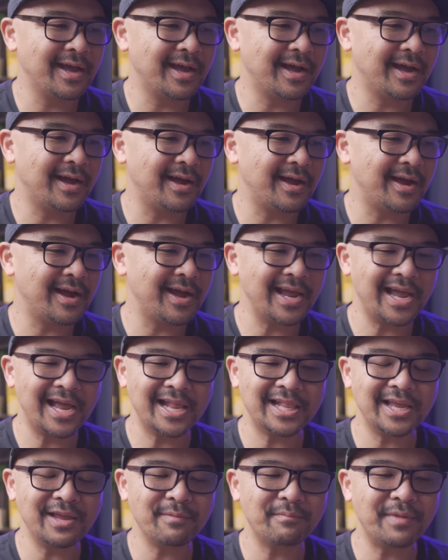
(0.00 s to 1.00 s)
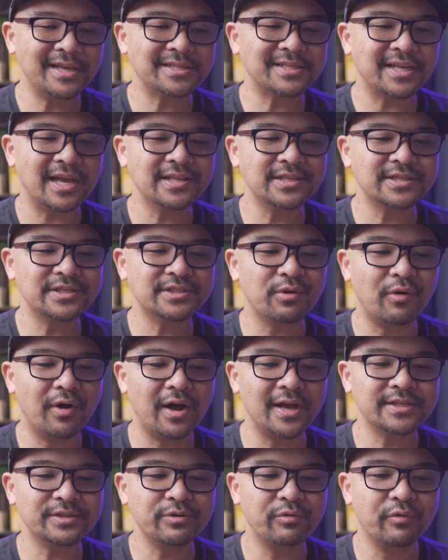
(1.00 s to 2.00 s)
I think it makes sense to
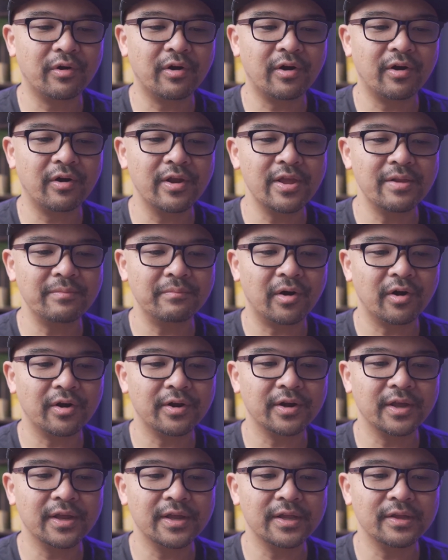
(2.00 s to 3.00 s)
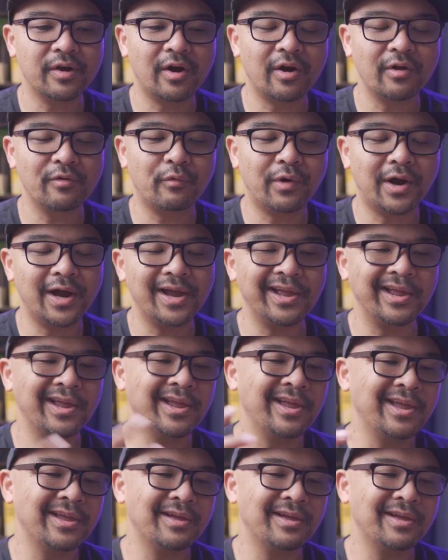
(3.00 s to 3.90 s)
us who are in marketing on why